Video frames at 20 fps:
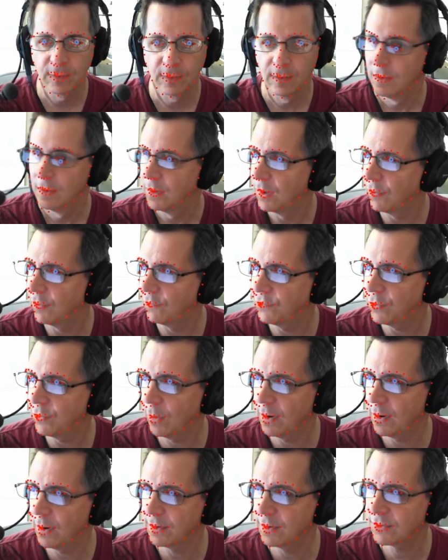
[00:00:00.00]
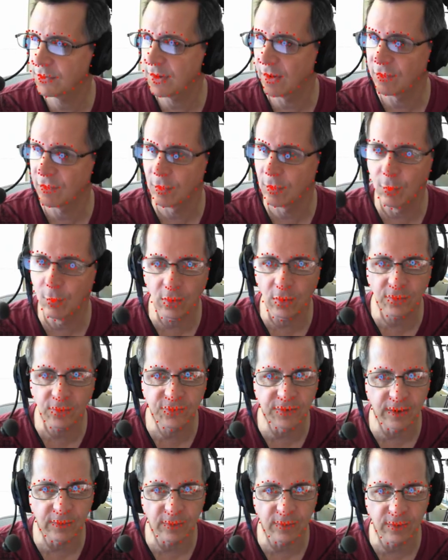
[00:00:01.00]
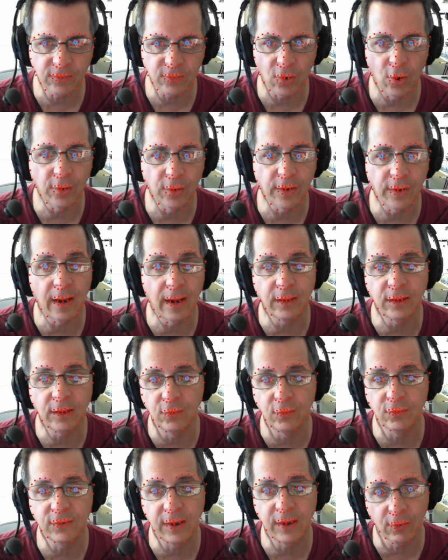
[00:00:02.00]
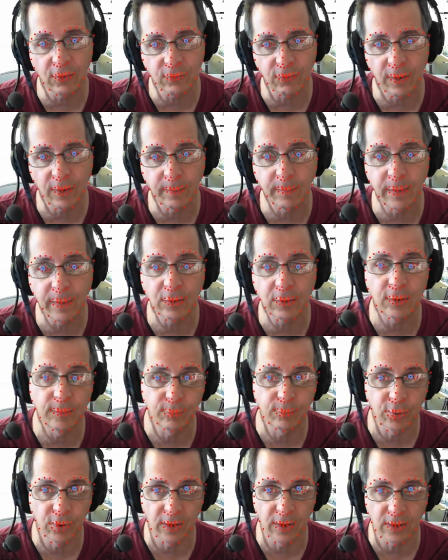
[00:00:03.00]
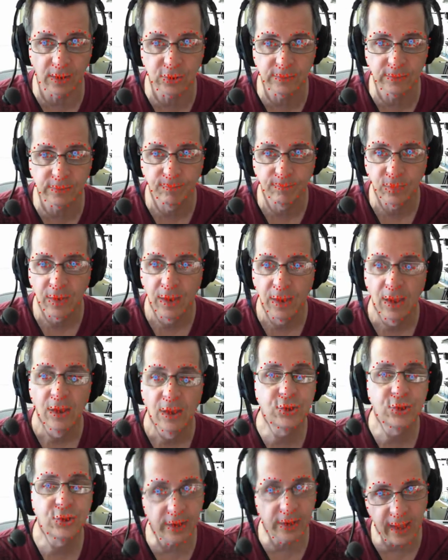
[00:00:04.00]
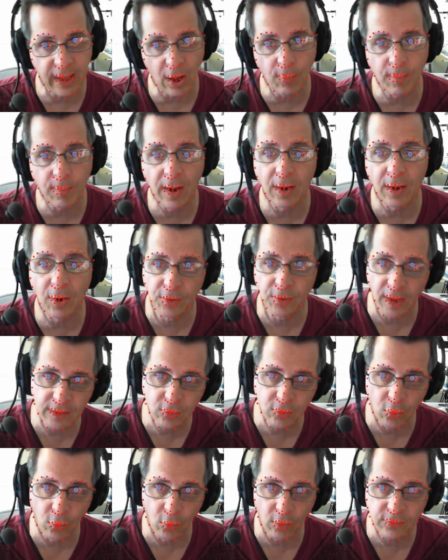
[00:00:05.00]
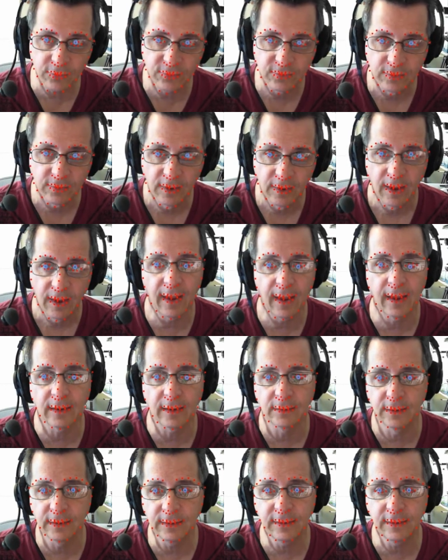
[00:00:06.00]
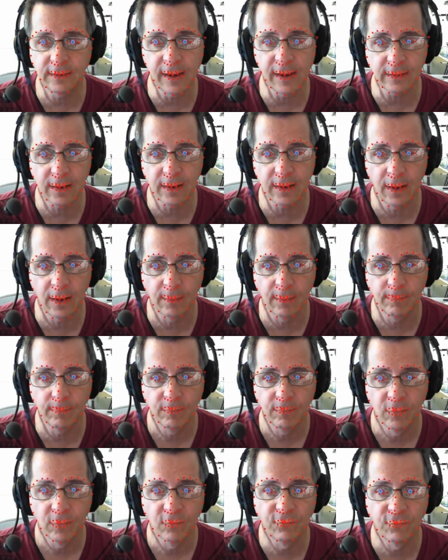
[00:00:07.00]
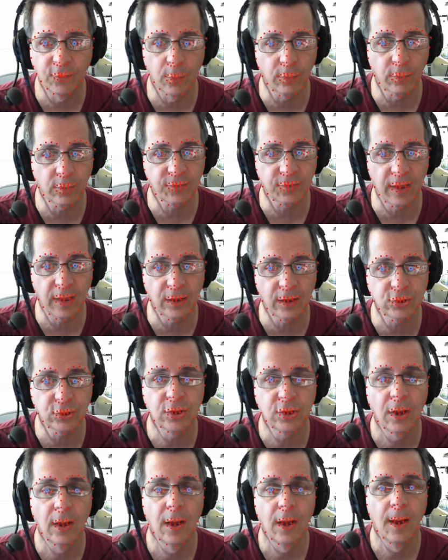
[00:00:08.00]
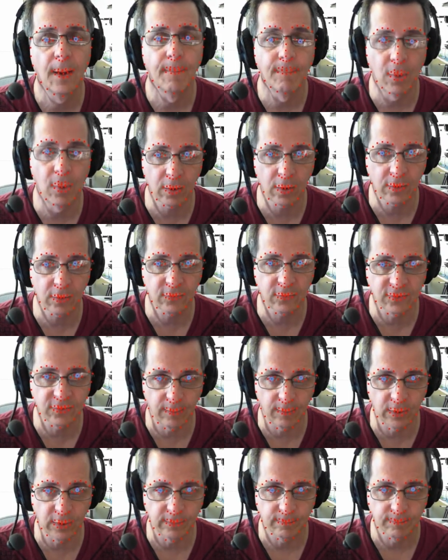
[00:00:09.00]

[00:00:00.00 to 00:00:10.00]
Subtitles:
If you want to discover more secrets on how to use Character Animator in production, check out my online course at lynda.com/Mark Simon.